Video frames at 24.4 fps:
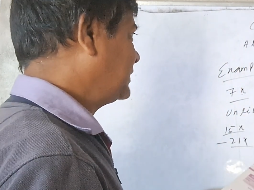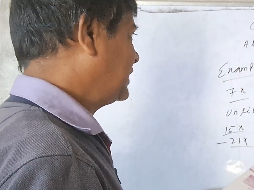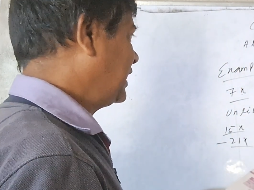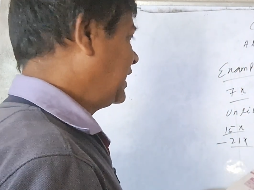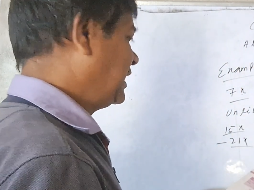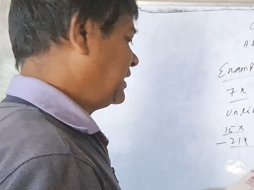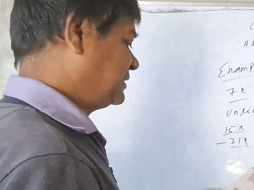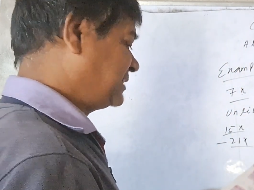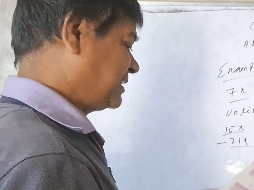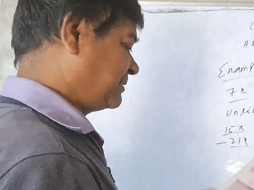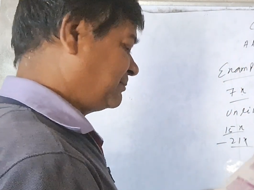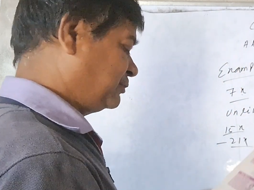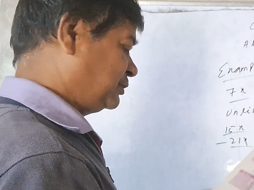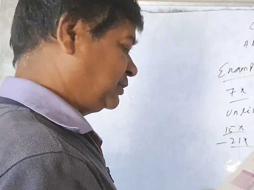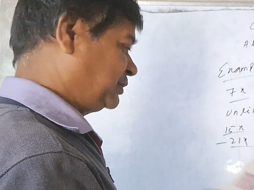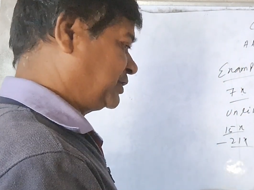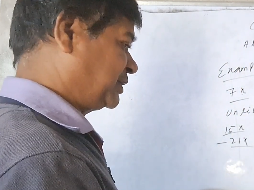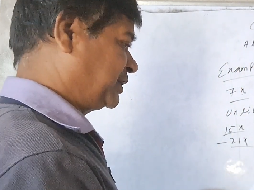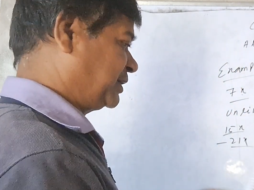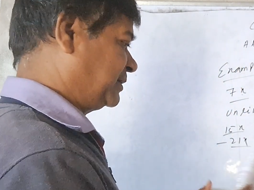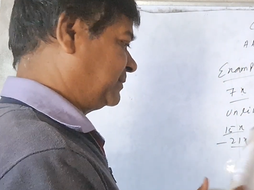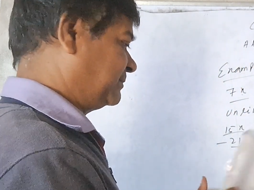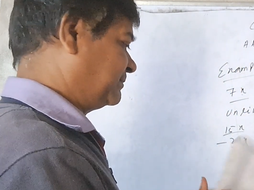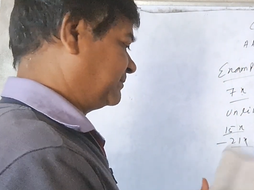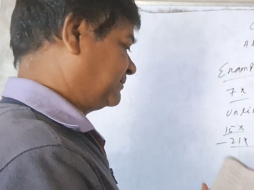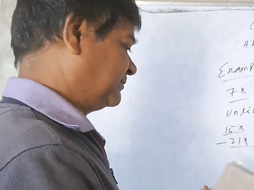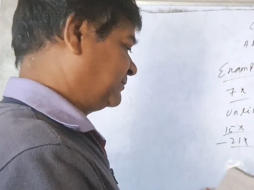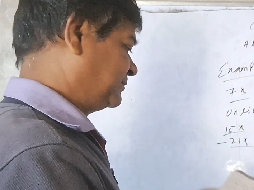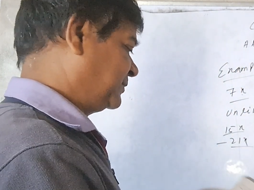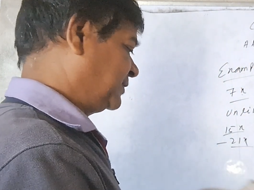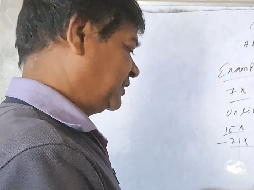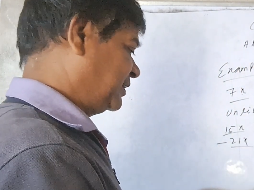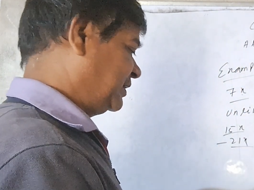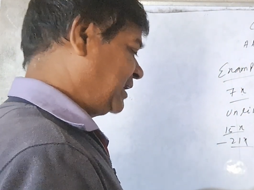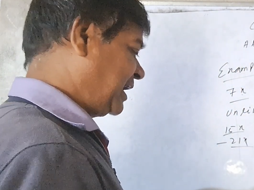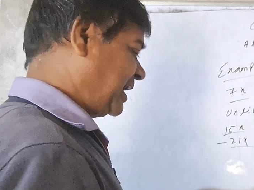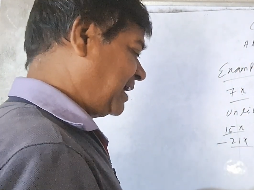example 3.
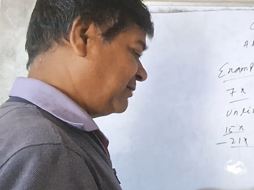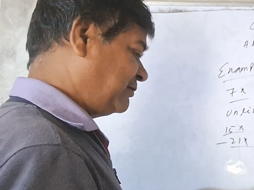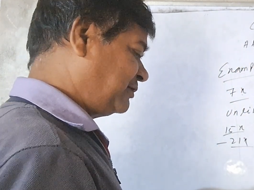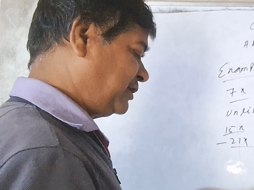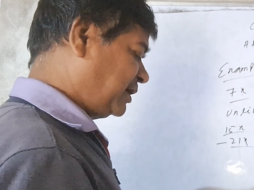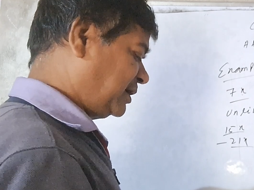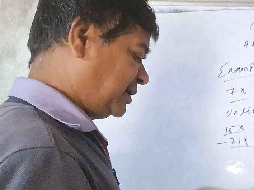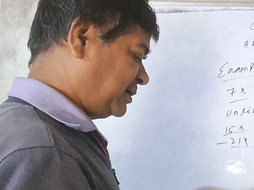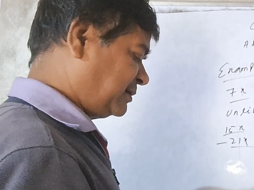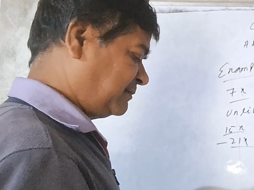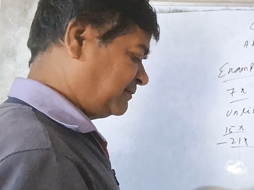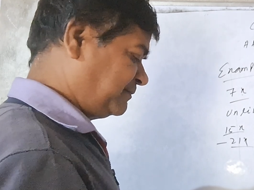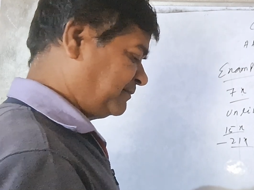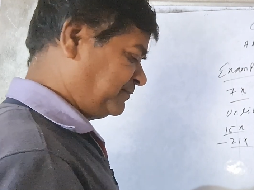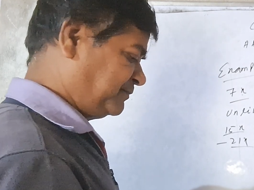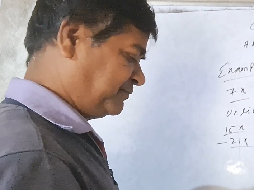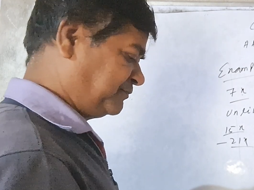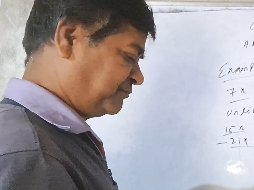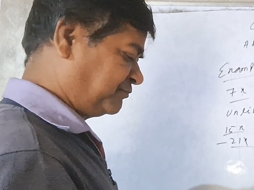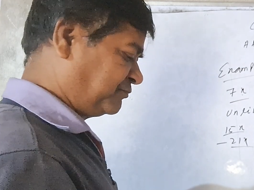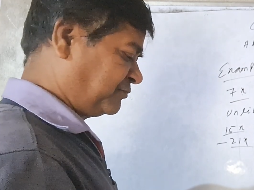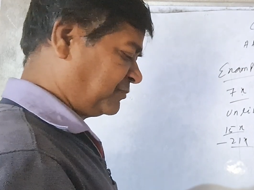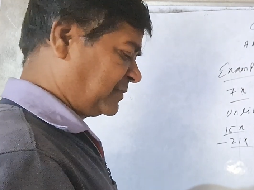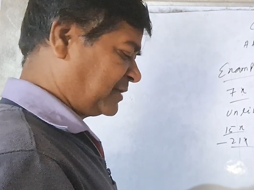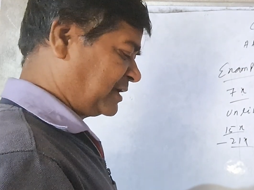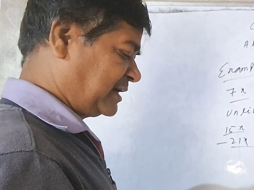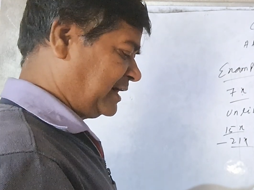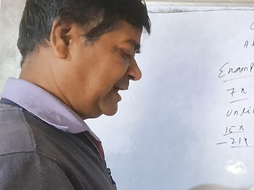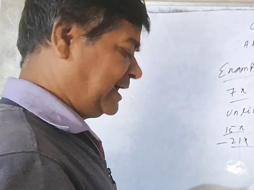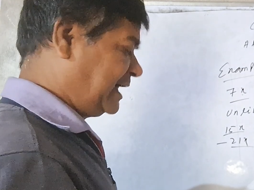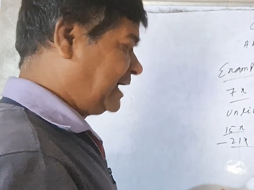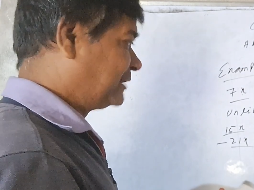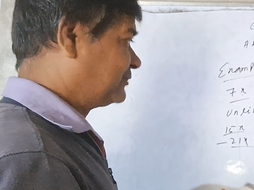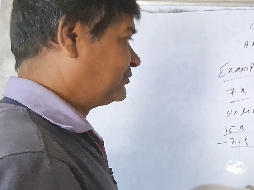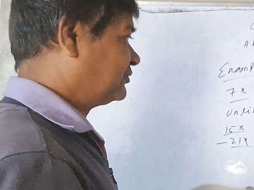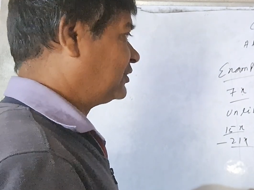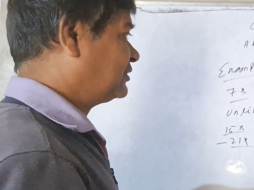Now your
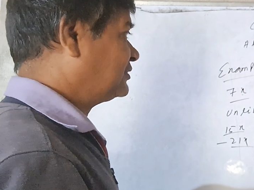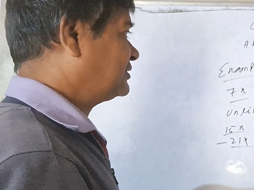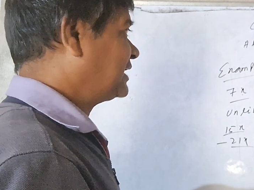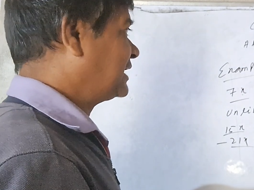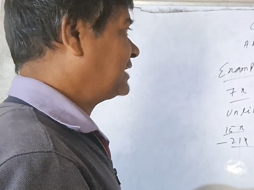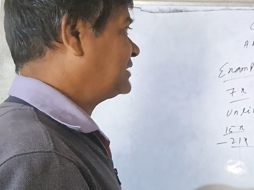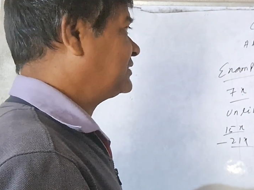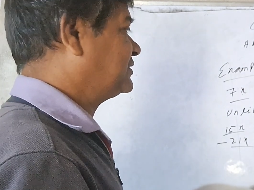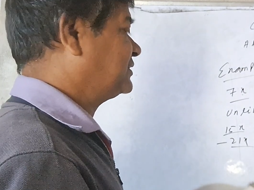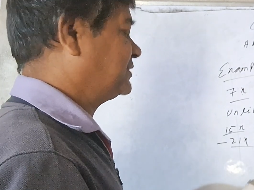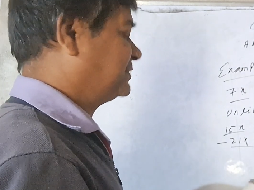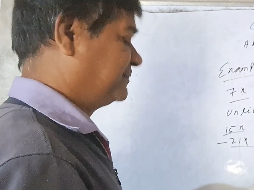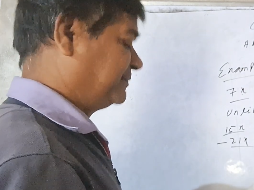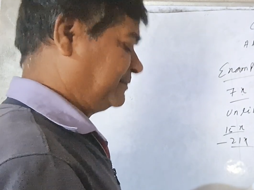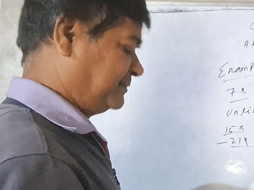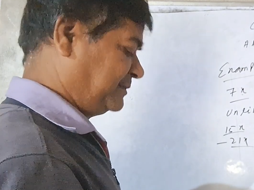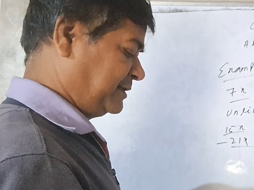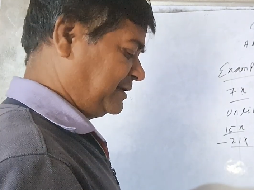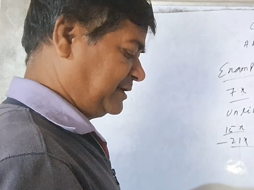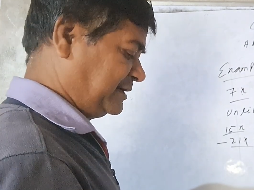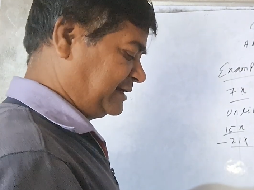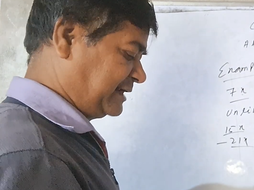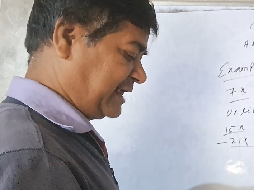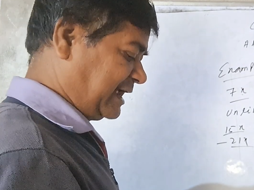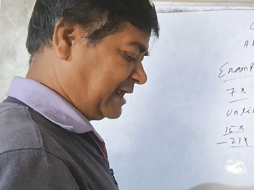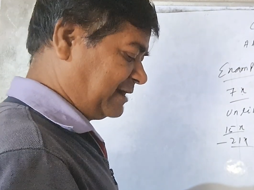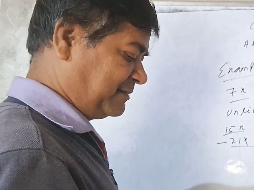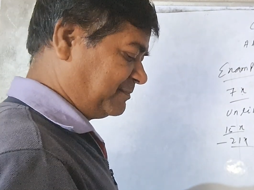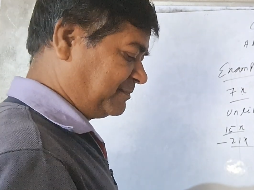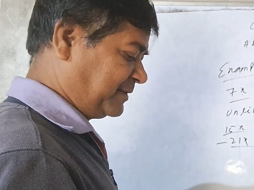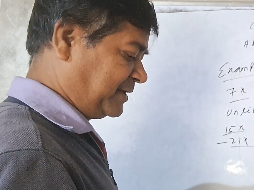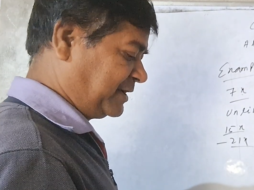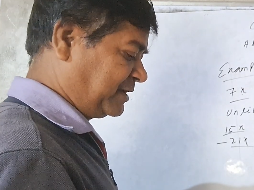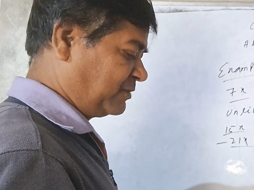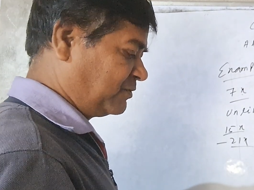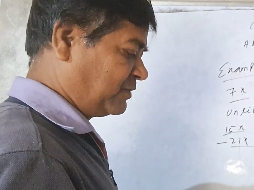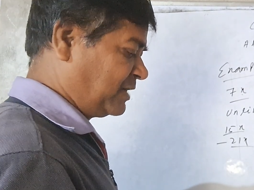exercise
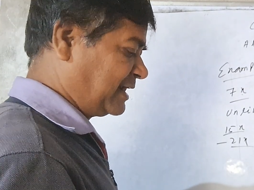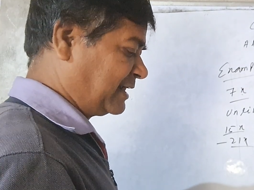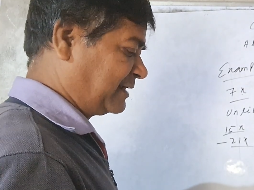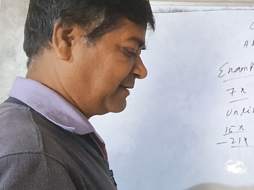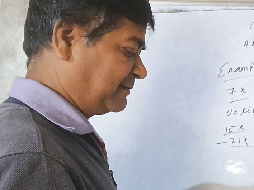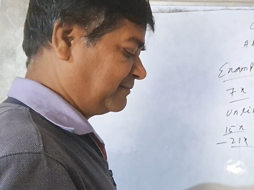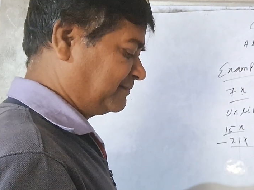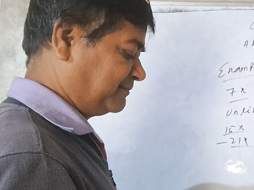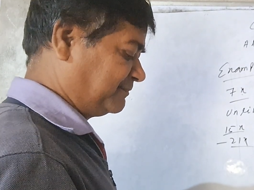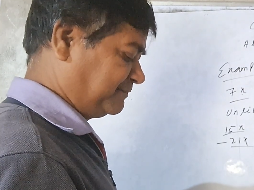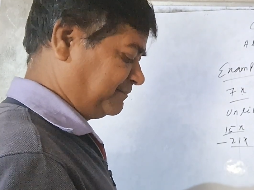10.1.